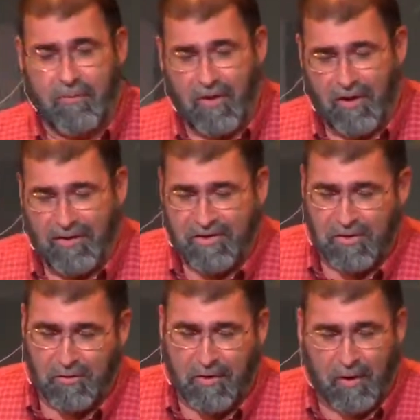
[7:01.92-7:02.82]
with all these
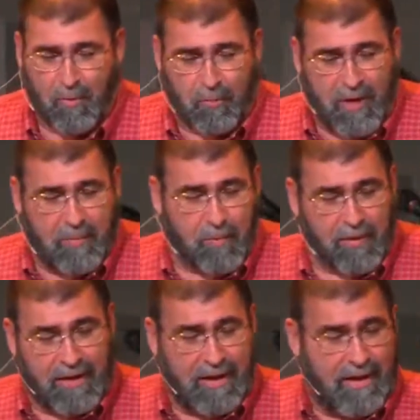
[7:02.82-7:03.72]
incredible
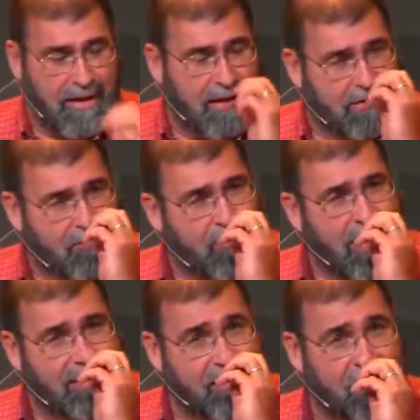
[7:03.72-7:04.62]
people and the
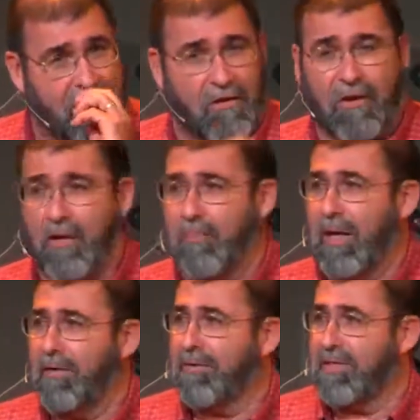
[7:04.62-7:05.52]
fact that they're all
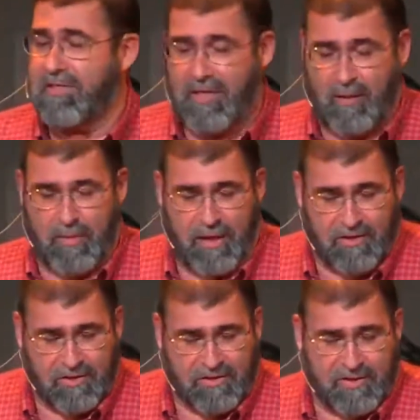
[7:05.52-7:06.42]
about the same
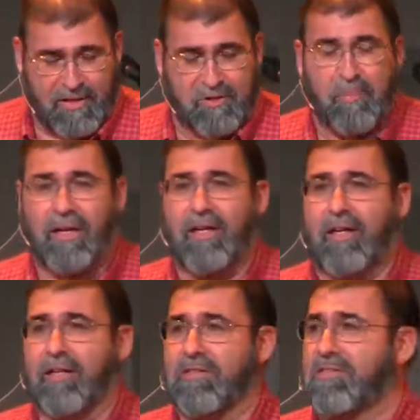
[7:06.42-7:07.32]
age as my
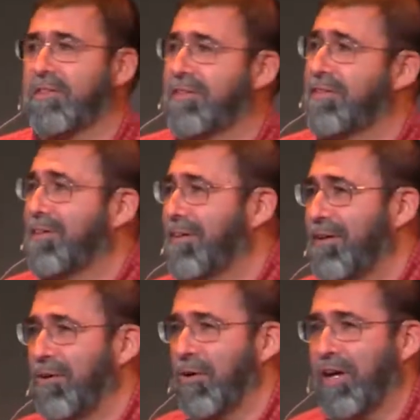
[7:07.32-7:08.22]
kids
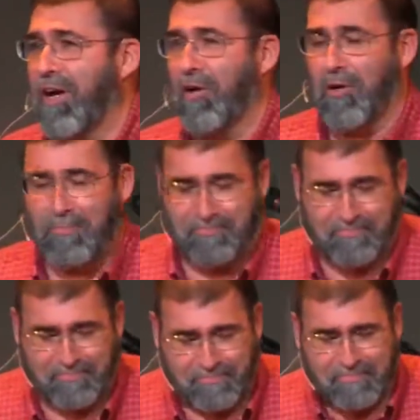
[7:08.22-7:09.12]
or younger.
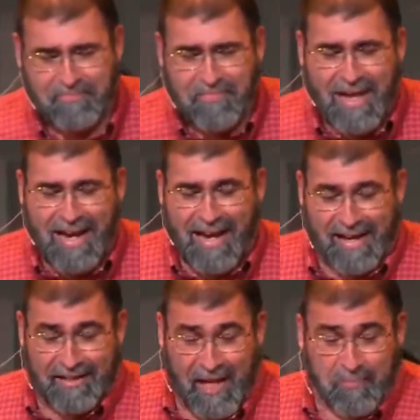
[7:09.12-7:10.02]

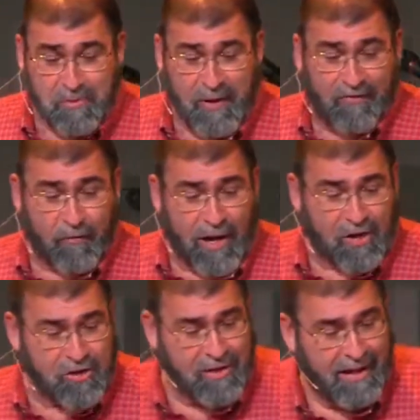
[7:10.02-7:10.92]
It keeps me
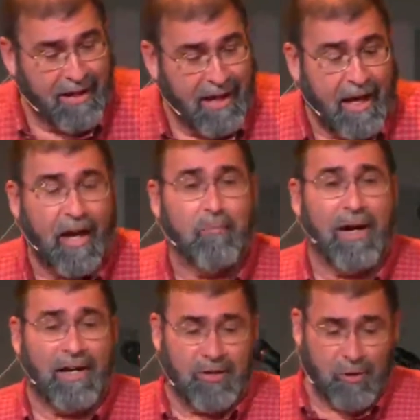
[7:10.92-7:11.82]
fresh,
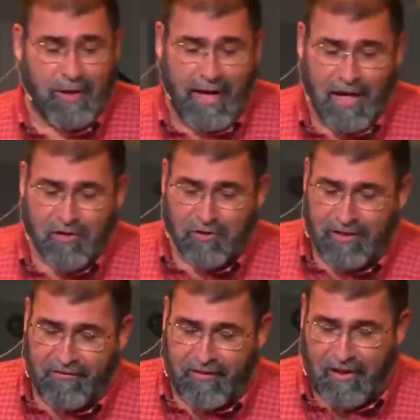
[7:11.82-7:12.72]
but I do
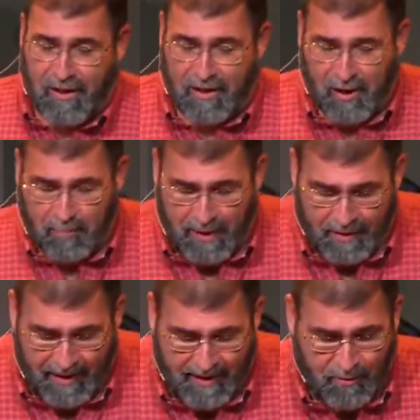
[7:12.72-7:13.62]
occasionally feel a little bit
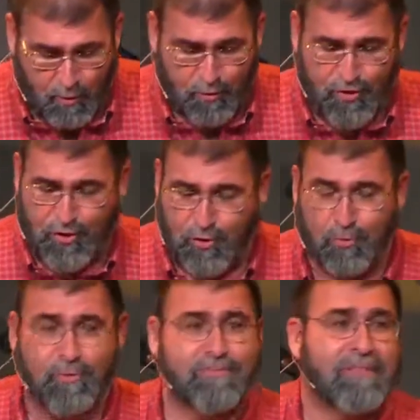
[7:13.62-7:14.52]
like an old
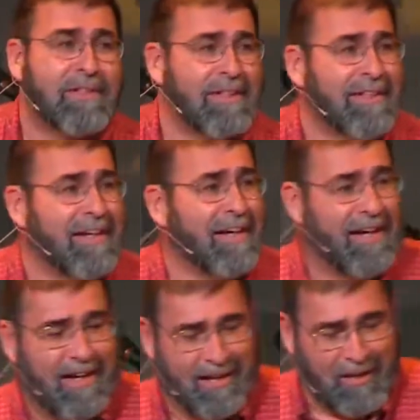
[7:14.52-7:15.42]
shoe,
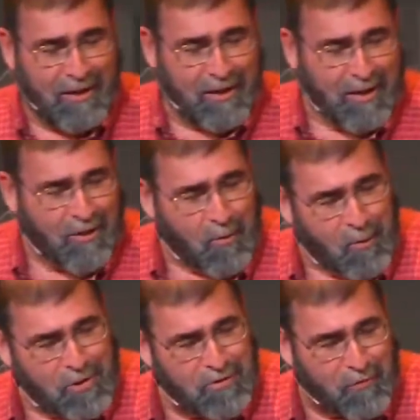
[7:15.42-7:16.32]
a little the
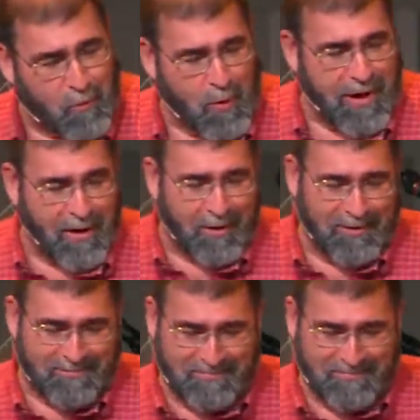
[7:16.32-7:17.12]
worse for wear.